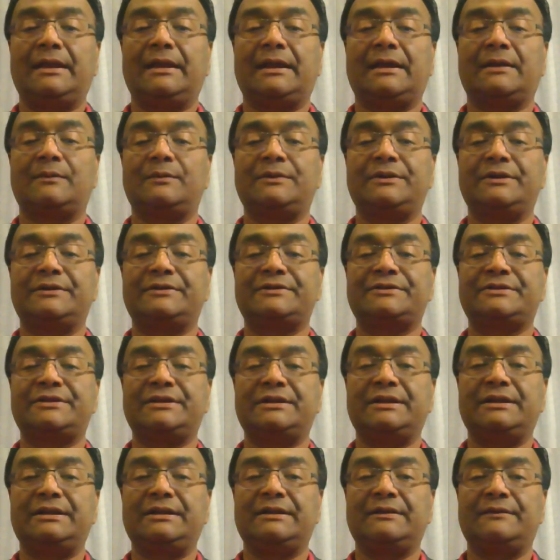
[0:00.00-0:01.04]
and we need to
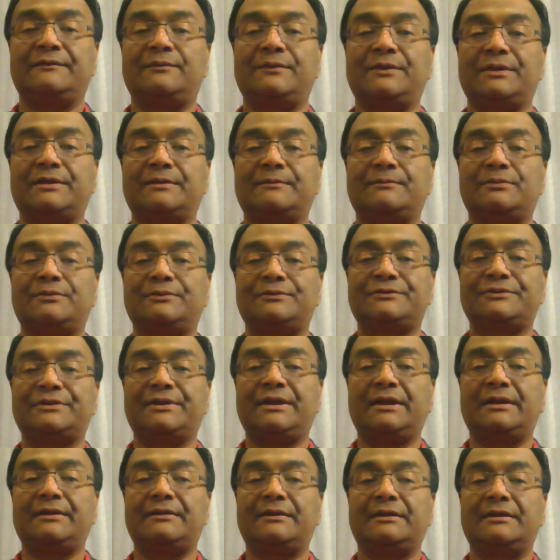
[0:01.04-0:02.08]
see if we can pull
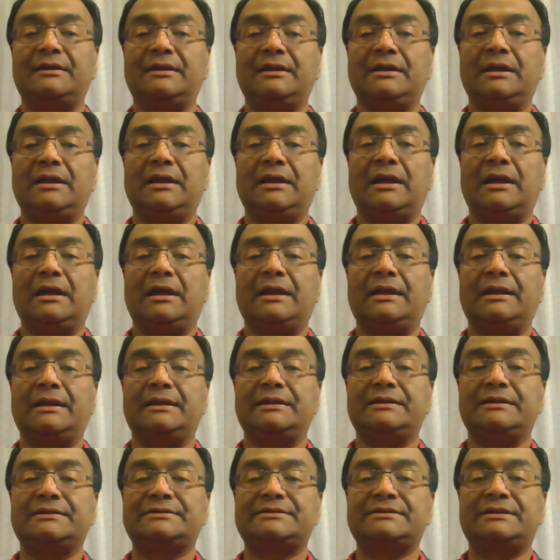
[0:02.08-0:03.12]
together
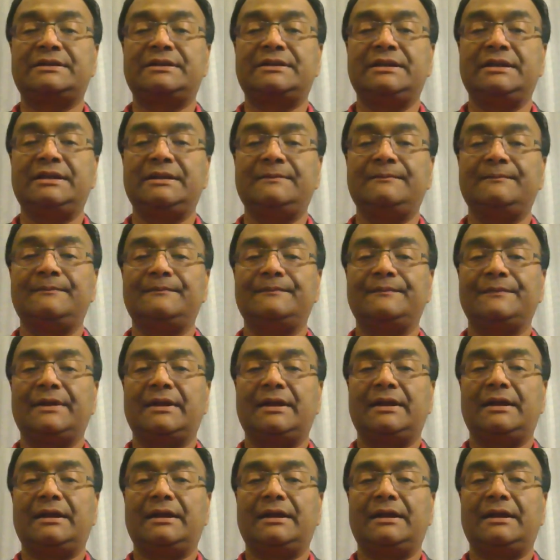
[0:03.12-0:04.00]
a scheme,